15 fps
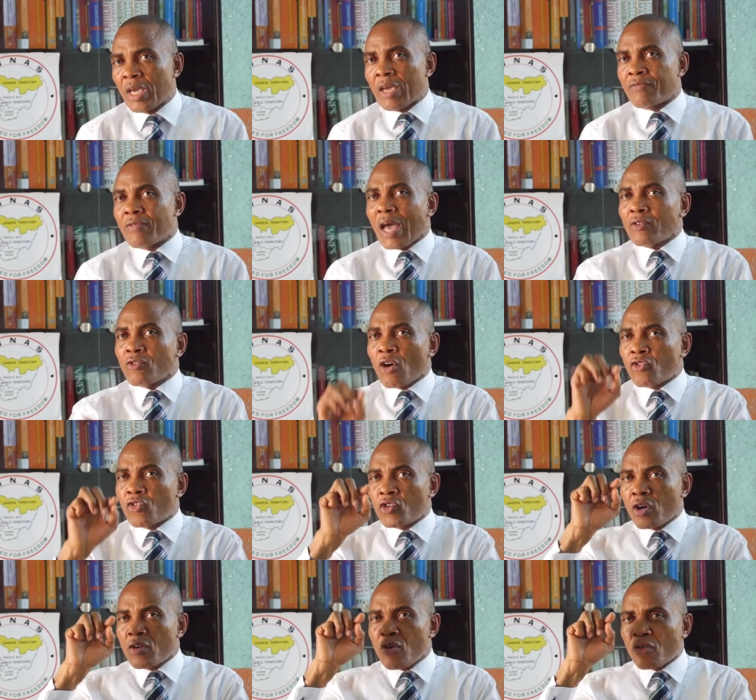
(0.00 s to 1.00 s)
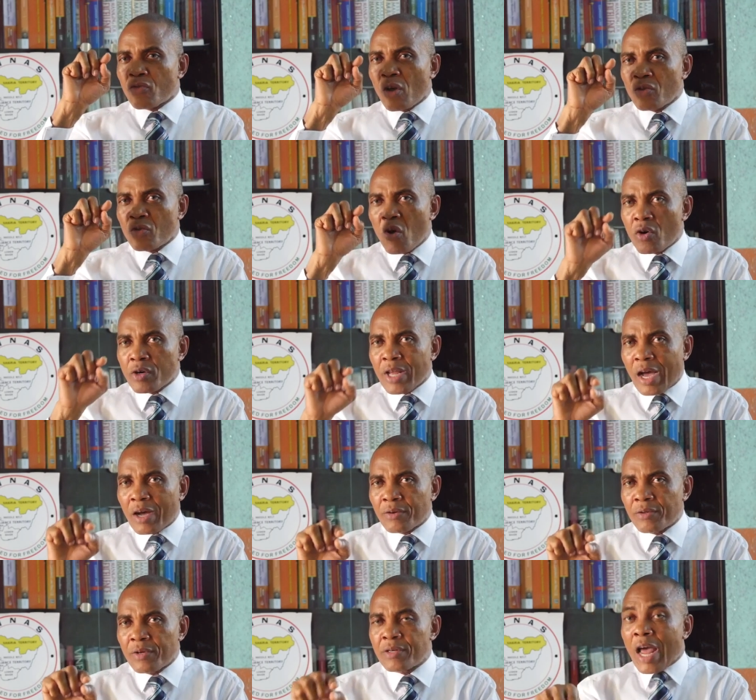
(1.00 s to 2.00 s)
If that constitution does not go
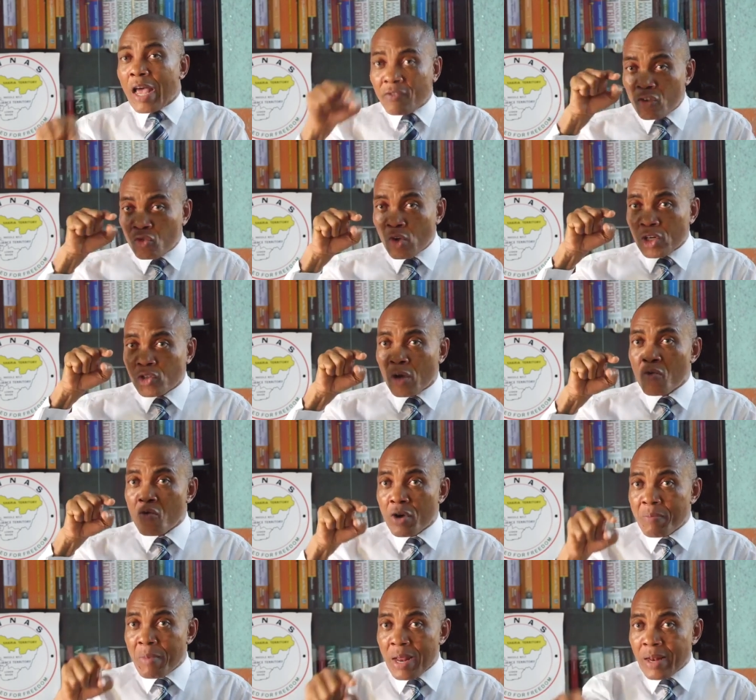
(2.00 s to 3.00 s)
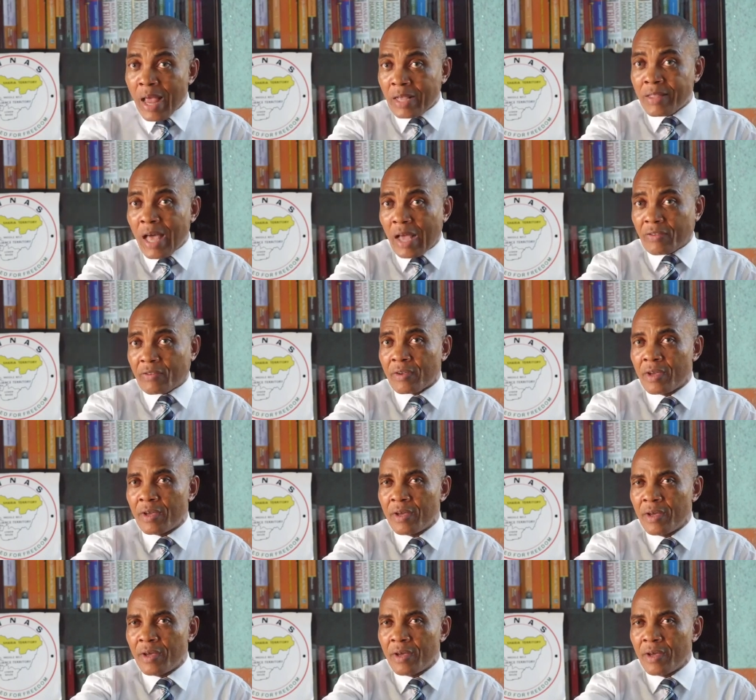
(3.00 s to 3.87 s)
down, that situation will remain like that.